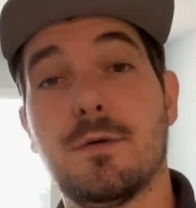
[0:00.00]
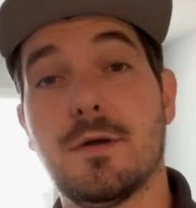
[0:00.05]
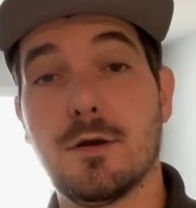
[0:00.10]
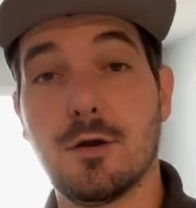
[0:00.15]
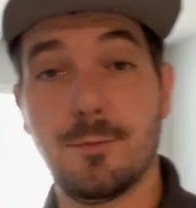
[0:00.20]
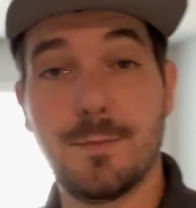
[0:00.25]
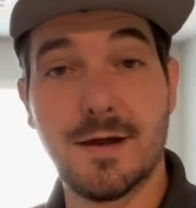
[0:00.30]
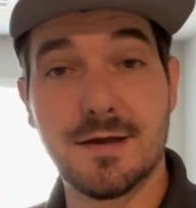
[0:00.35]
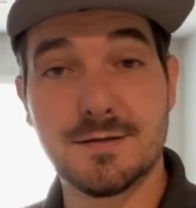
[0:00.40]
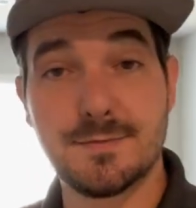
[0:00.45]
gonna
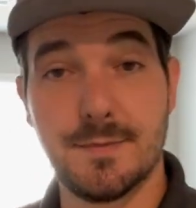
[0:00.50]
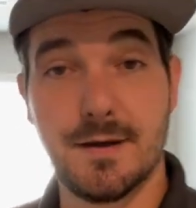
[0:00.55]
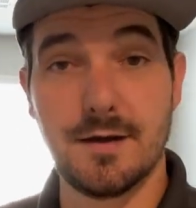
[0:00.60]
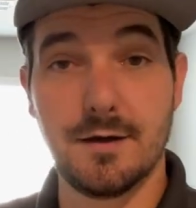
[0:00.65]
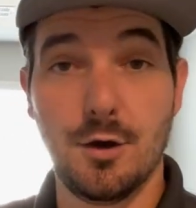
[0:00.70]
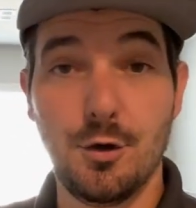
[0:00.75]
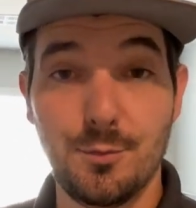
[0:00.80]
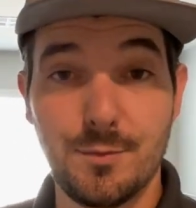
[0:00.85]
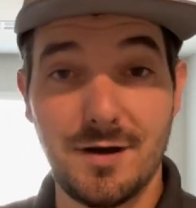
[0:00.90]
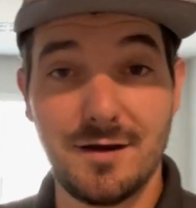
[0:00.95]
go back to my
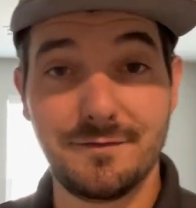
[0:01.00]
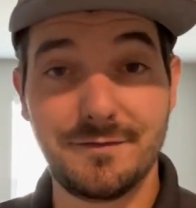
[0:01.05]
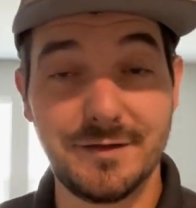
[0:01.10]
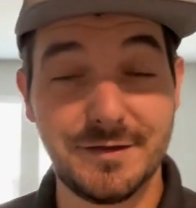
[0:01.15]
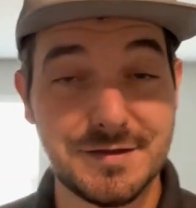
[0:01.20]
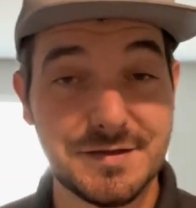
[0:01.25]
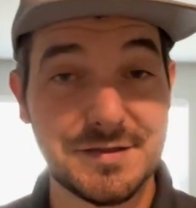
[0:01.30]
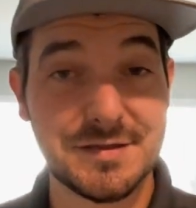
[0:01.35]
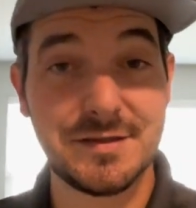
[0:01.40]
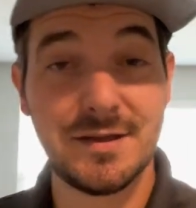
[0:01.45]
home
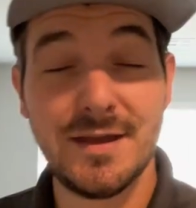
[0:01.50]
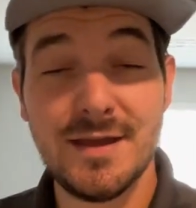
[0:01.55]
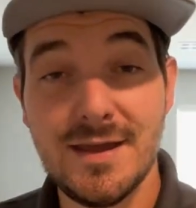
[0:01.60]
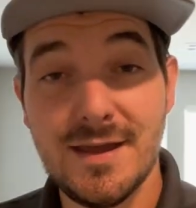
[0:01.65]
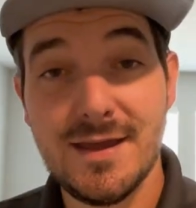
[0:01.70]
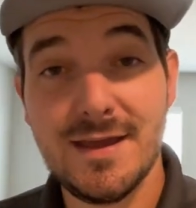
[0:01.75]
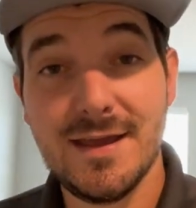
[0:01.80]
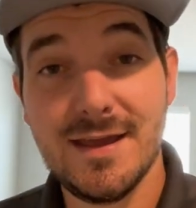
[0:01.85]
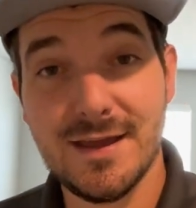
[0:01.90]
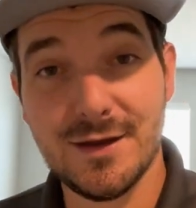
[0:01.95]
office
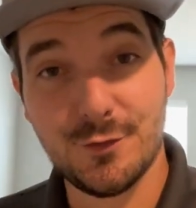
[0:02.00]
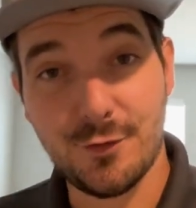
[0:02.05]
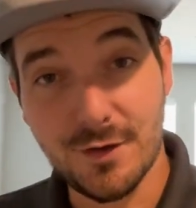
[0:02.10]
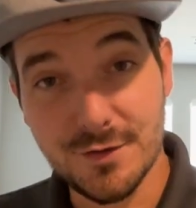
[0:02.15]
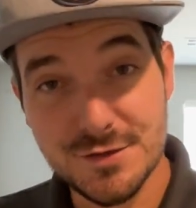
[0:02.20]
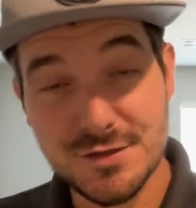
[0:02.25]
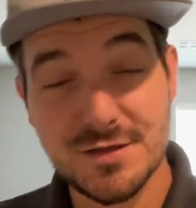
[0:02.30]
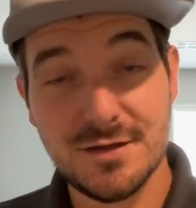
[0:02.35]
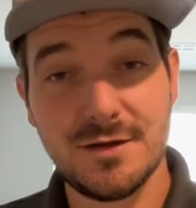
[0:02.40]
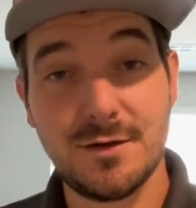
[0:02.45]
and
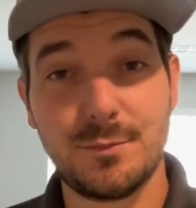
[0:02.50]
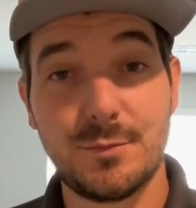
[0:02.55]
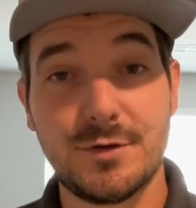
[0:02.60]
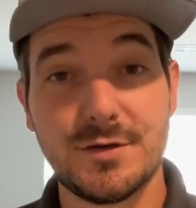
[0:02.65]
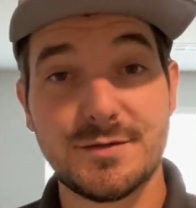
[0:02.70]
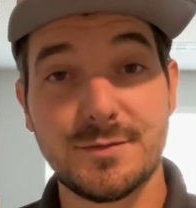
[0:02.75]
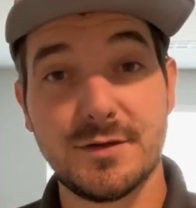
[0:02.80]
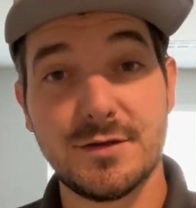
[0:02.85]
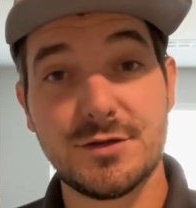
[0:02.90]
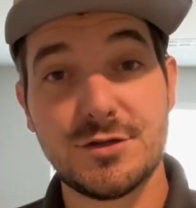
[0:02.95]
crunch the
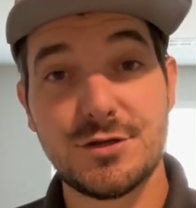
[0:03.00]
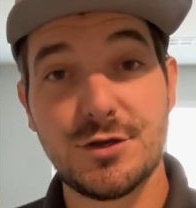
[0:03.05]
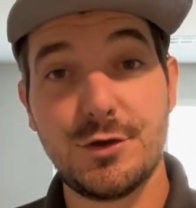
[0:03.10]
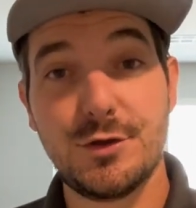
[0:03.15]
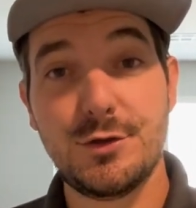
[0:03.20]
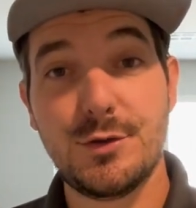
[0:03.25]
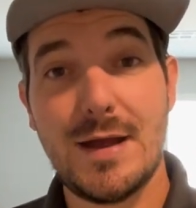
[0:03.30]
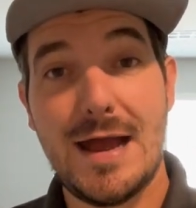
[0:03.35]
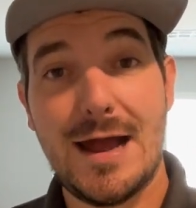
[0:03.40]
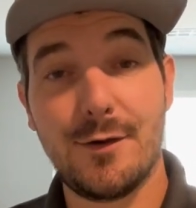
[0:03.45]
numbers. I'm gonna show
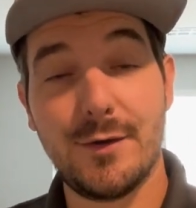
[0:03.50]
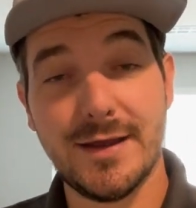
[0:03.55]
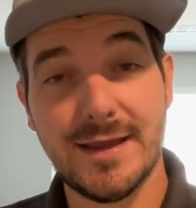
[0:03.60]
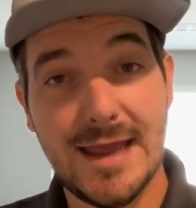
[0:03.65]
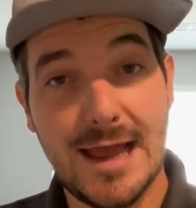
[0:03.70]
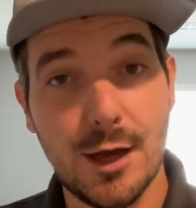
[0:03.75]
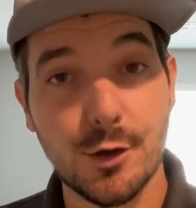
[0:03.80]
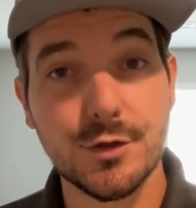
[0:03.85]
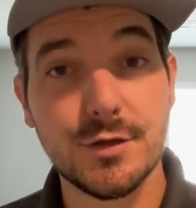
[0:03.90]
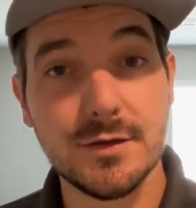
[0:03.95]
you how I
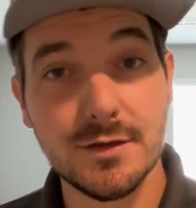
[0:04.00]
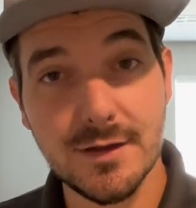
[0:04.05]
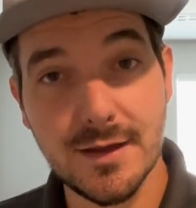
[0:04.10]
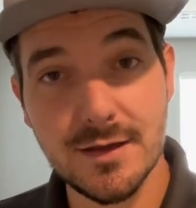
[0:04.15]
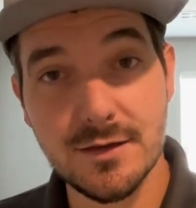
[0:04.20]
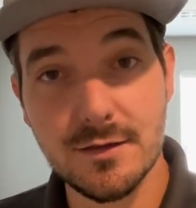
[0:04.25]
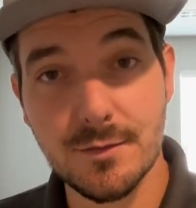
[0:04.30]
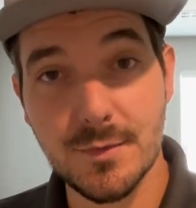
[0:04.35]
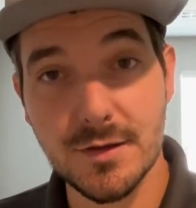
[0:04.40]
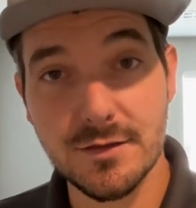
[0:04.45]

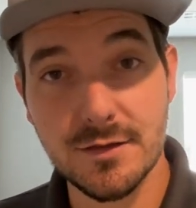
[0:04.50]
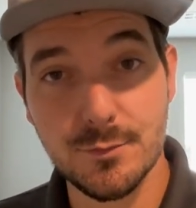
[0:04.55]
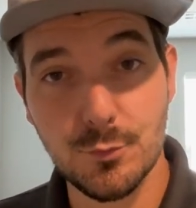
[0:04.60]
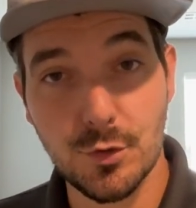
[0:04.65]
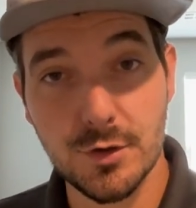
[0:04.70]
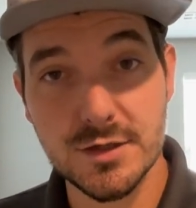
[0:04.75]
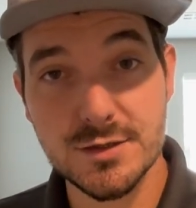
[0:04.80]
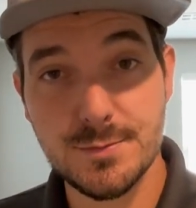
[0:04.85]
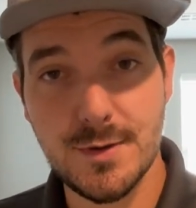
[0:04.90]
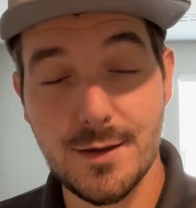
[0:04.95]
calculate the monthly
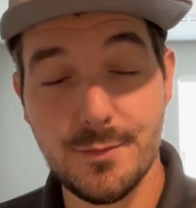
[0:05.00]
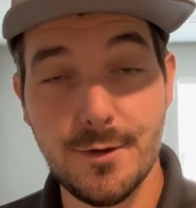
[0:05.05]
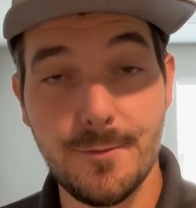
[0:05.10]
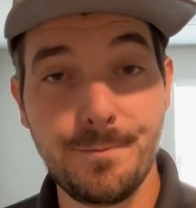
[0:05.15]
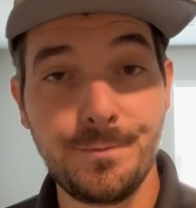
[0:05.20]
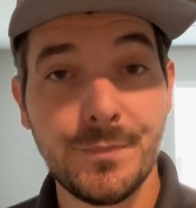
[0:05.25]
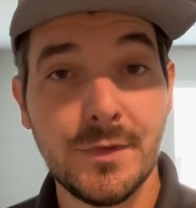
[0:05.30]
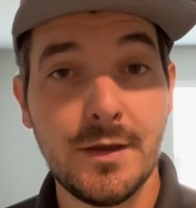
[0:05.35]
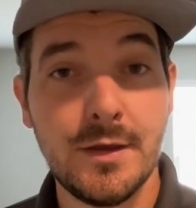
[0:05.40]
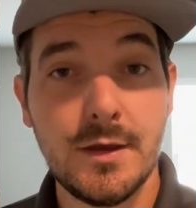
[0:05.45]
mortgage
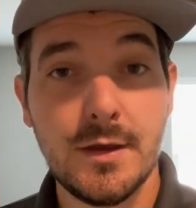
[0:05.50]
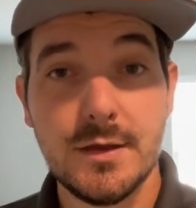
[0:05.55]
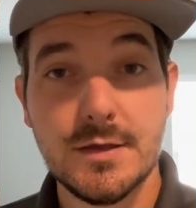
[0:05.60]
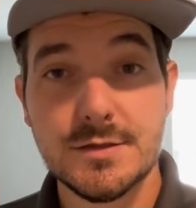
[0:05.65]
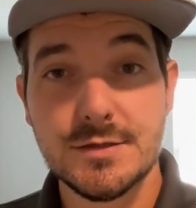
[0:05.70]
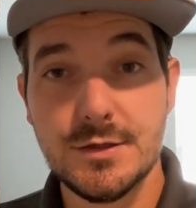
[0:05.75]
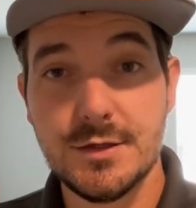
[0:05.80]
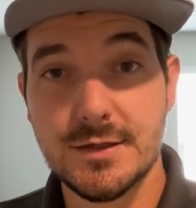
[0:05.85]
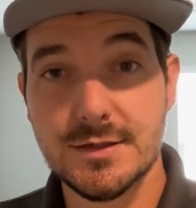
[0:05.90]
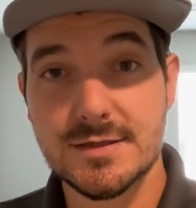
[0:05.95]
payment
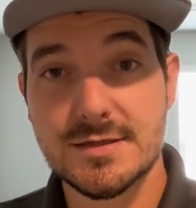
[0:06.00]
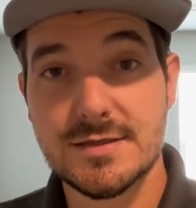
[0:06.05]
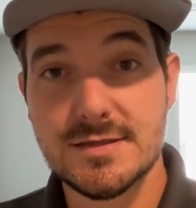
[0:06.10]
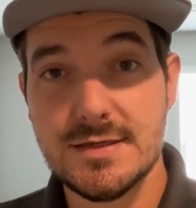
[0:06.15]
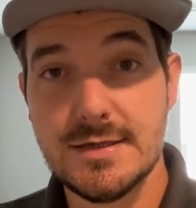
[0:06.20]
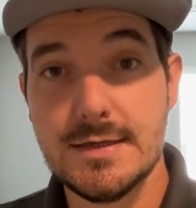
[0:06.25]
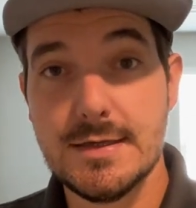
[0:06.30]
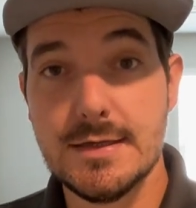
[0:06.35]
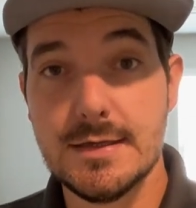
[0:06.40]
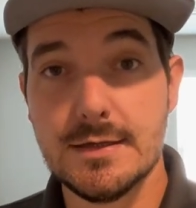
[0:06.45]
so you can
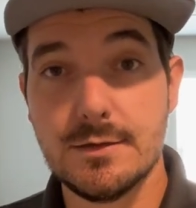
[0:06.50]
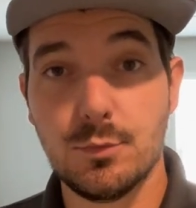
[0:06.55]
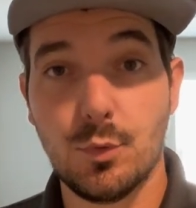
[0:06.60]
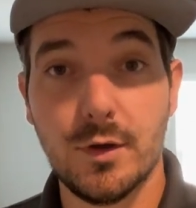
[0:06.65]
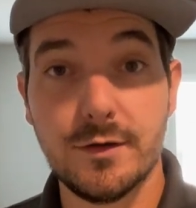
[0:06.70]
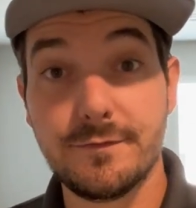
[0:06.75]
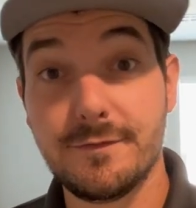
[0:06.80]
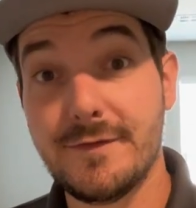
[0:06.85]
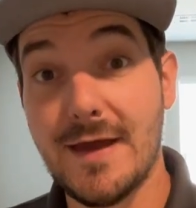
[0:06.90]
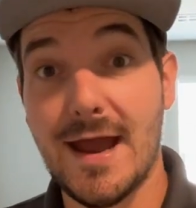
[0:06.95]
see
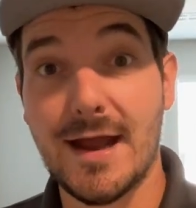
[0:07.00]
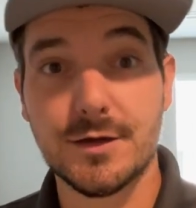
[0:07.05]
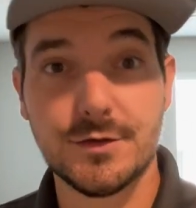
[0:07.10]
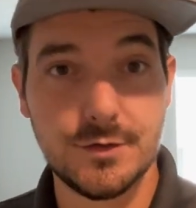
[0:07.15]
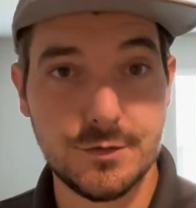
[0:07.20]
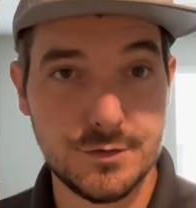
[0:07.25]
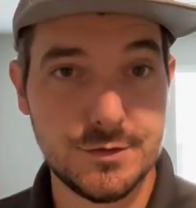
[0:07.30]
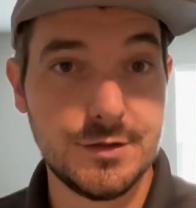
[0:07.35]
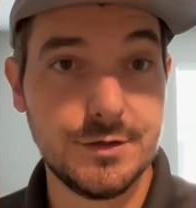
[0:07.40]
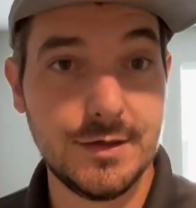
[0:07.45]
what
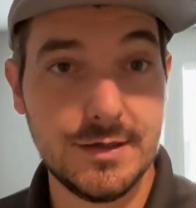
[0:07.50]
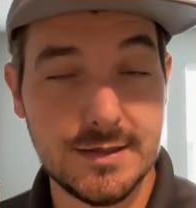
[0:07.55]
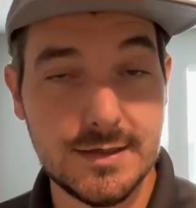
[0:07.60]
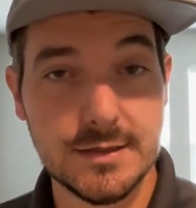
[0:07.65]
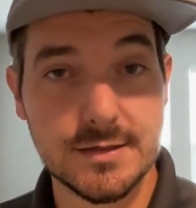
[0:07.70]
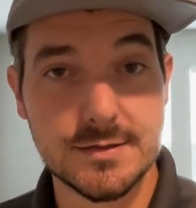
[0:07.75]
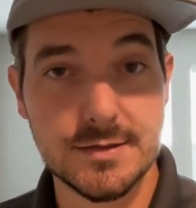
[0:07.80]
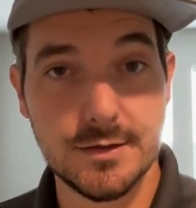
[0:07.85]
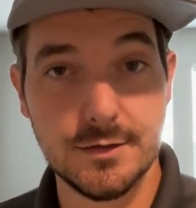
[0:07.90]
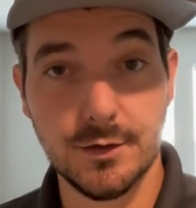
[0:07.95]
factors you need to
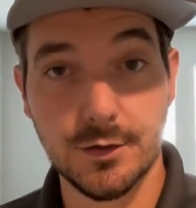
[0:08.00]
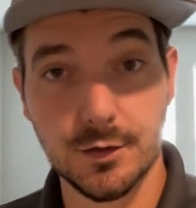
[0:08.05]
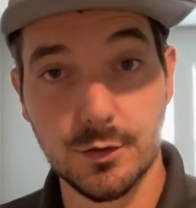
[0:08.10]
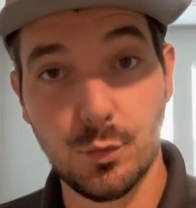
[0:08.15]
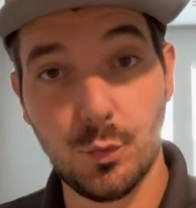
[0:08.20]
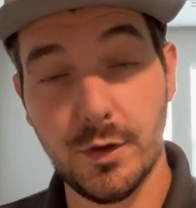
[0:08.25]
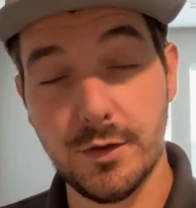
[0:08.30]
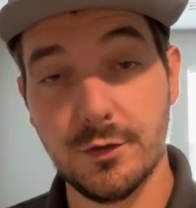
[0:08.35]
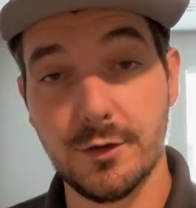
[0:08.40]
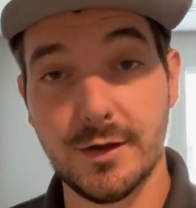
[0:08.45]
consider
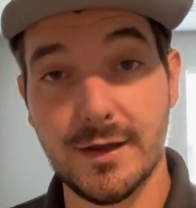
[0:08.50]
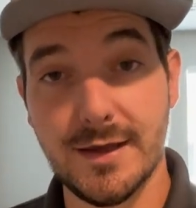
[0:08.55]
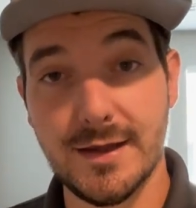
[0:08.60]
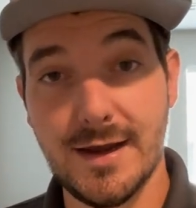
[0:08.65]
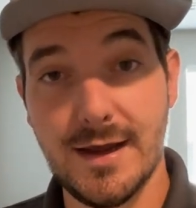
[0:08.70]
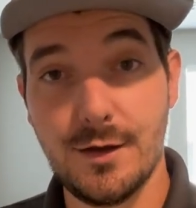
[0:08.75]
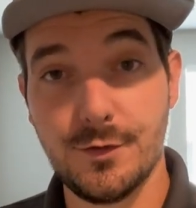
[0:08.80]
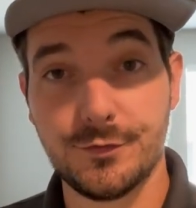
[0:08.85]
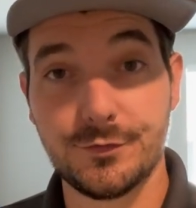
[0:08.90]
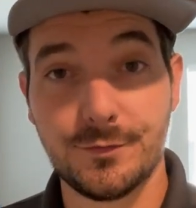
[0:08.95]
when looking at a
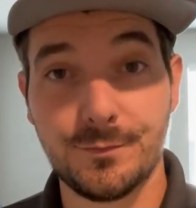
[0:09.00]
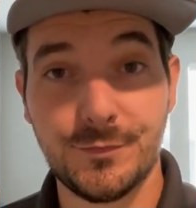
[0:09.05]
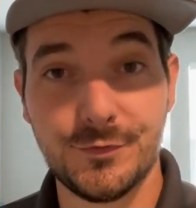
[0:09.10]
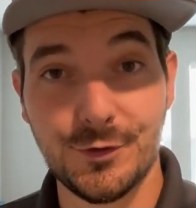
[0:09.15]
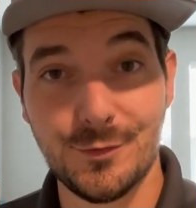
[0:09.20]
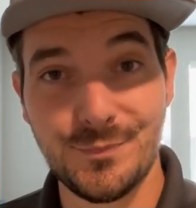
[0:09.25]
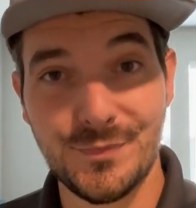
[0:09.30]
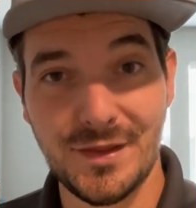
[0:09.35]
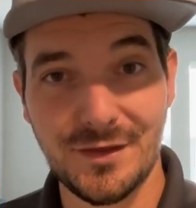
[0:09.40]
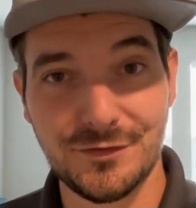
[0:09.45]
house.
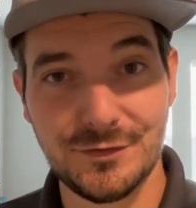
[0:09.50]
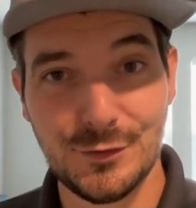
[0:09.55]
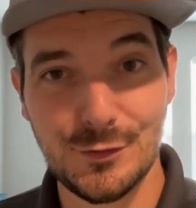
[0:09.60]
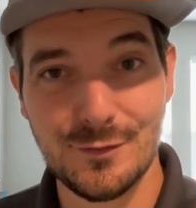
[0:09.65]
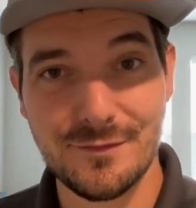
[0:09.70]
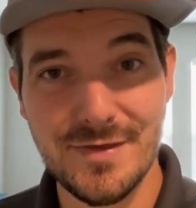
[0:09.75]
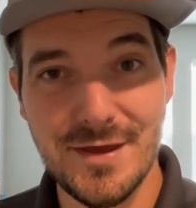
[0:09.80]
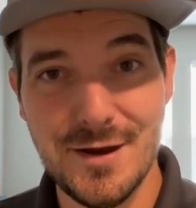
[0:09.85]
So I'll see you over